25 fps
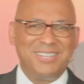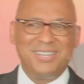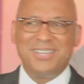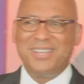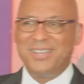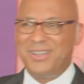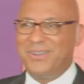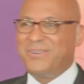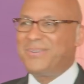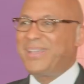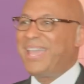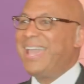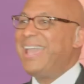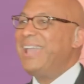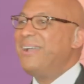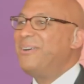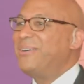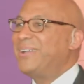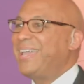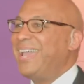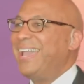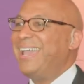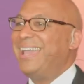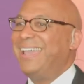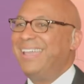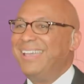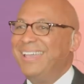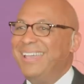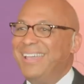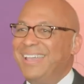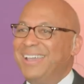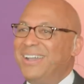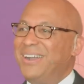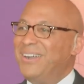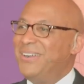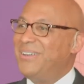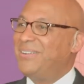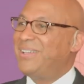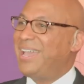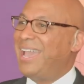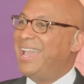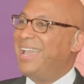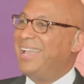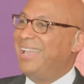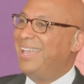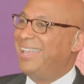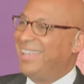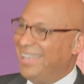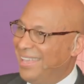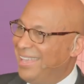Okay, okay, okay.
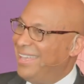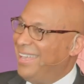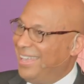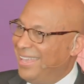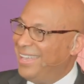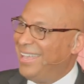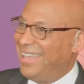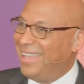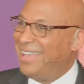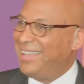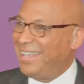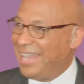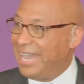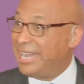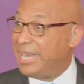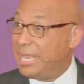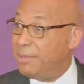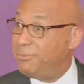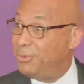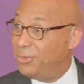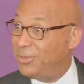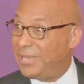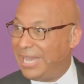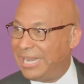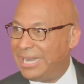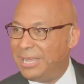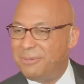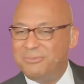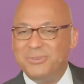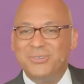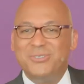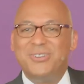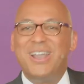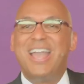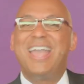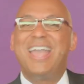Karibu, Karibu.